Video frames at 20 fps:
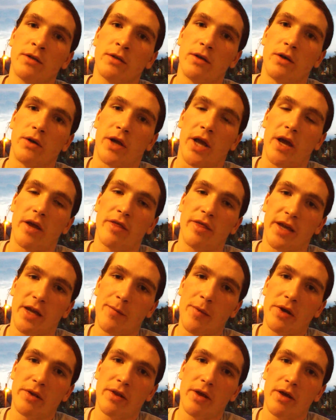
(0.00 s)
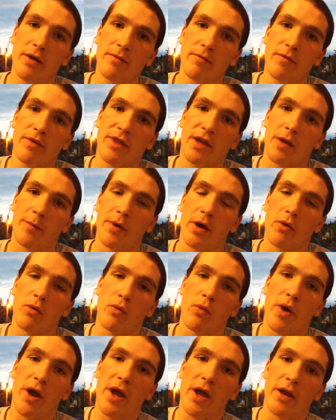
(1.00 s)
Okay, think about that. Think about
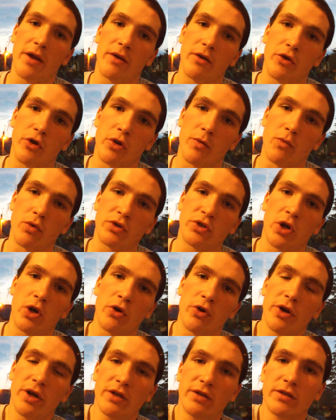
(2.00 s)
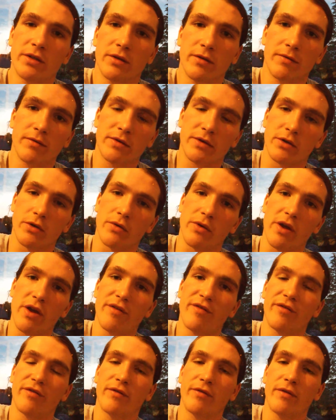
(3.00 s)
when you're the most hungriest. So
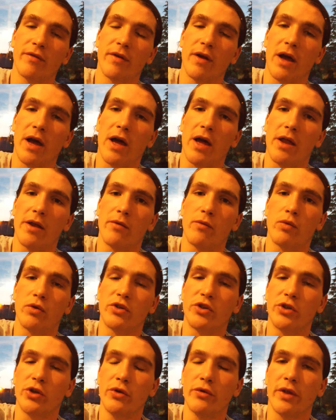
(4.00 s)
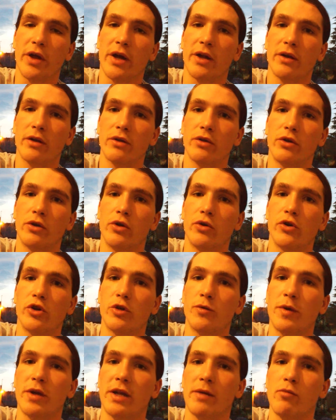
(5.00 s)
and once you know that, you
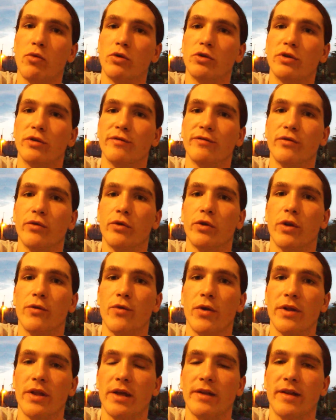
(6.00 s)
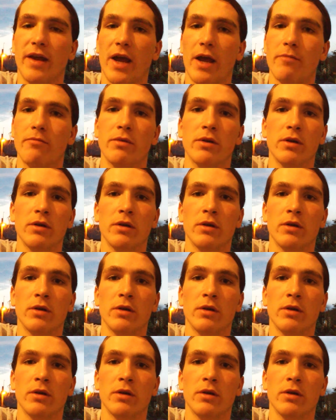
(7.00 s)
should be eating most of your food around that time.